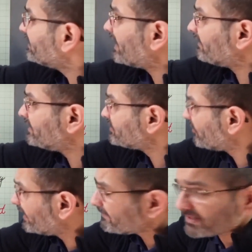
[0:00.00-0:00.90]
that will
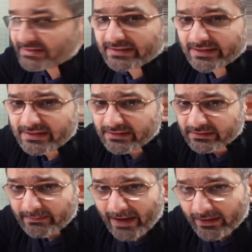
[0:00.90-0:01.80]
enjoy basically
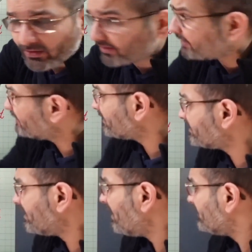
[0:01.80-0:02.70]
the minority numbers
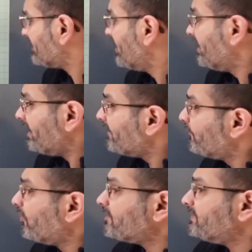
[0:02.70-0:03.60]
in the house. It
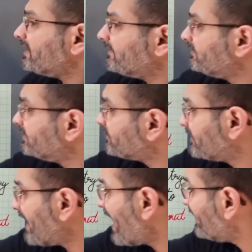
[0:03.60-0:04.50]
won't be able to
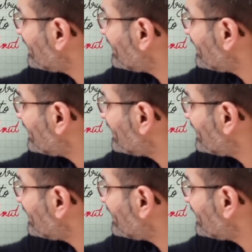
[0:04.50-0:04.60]
carry